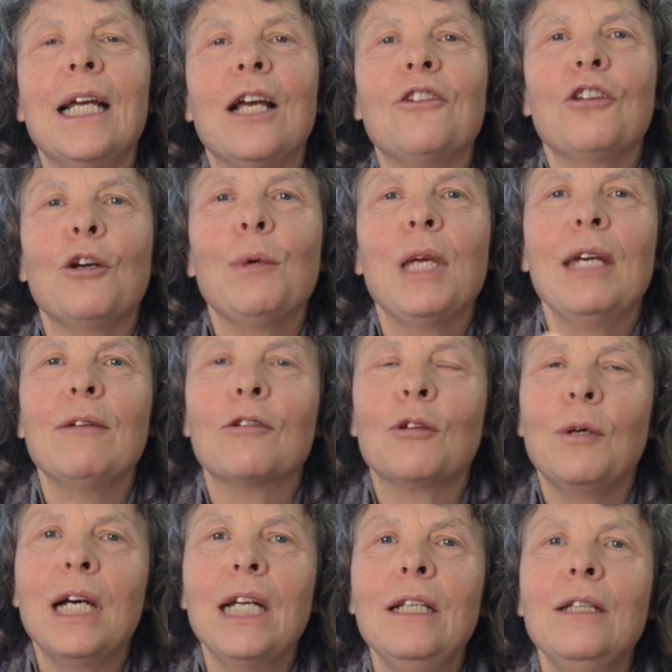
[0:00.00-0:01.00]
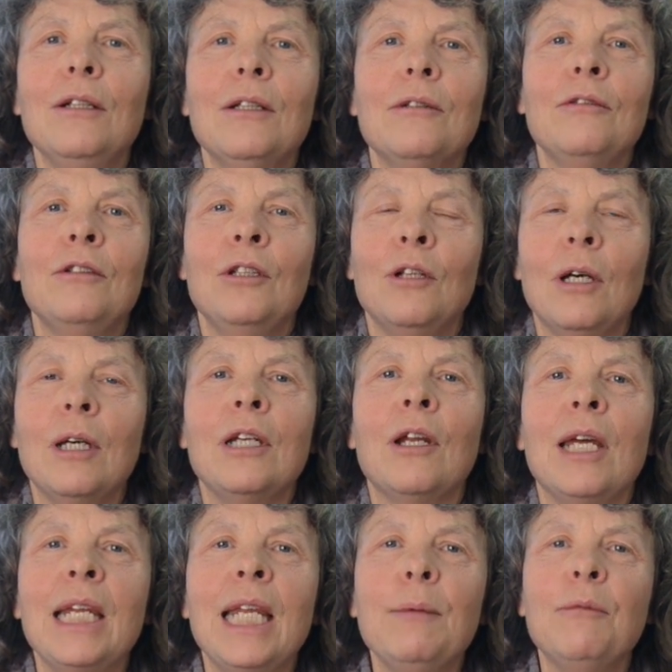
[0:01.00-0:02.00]
So we have quite a lot of an
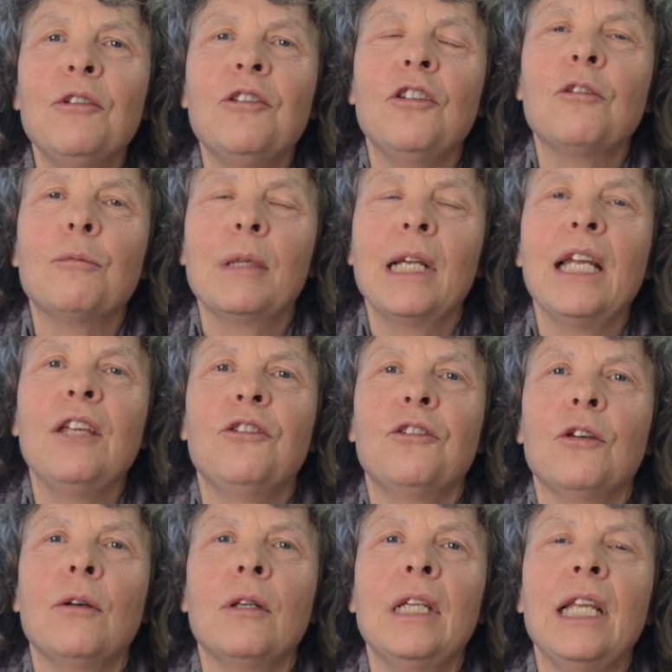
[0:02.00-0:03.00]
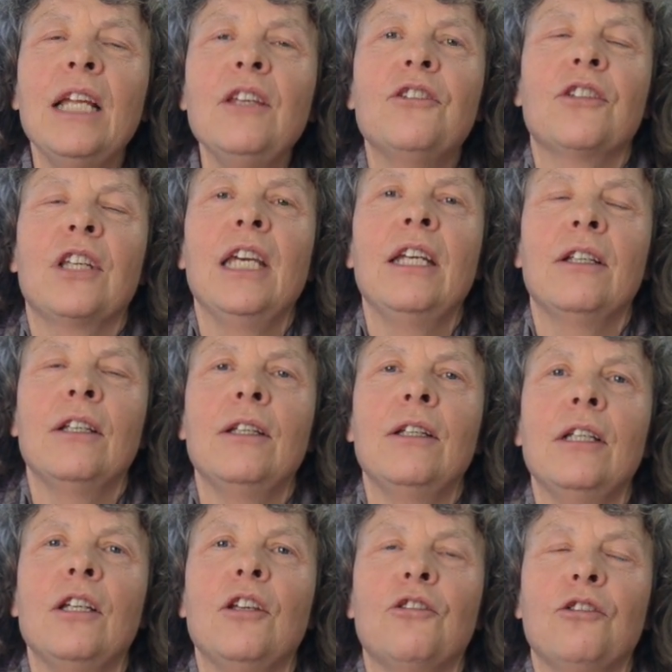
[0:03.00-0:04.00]
emphasis placed on let's get a
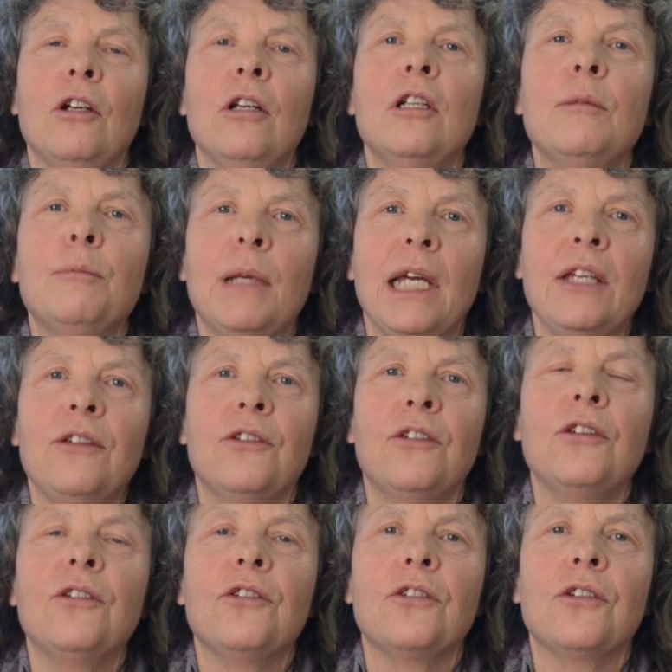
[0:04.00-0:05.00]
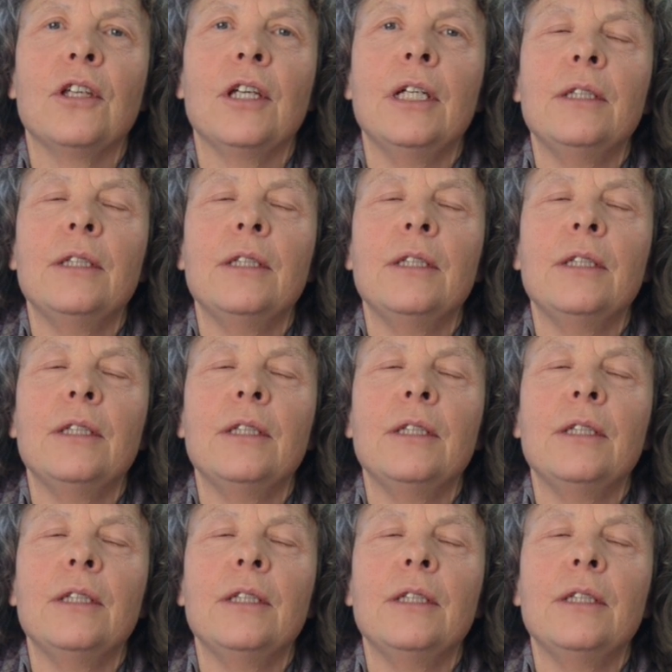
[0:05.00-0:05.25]
solid basis